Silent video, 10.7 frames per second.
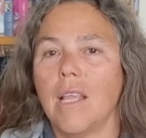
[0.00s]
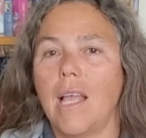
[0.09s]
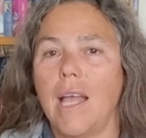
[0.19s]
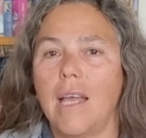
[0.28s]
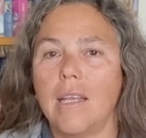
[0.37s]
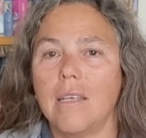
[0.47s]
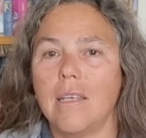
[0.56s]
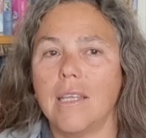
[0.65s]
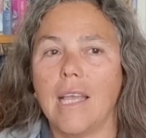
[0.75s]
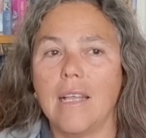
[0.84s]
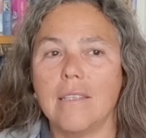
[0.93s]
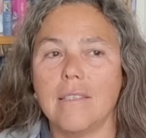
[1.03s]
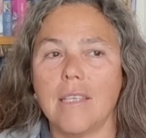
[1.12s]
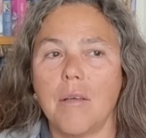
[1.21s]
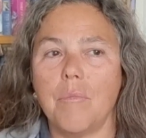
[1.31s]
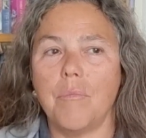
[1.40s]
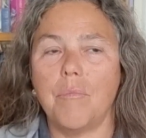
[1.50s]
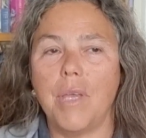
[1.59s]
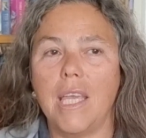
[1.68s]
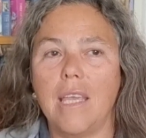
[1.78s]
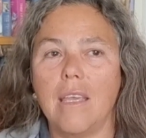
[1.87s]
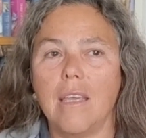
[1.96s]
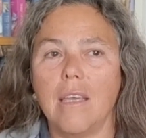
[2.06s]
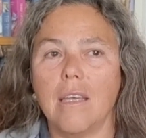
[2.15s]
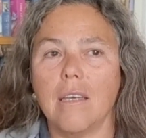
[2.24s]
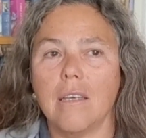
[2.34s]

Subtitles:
and ends up being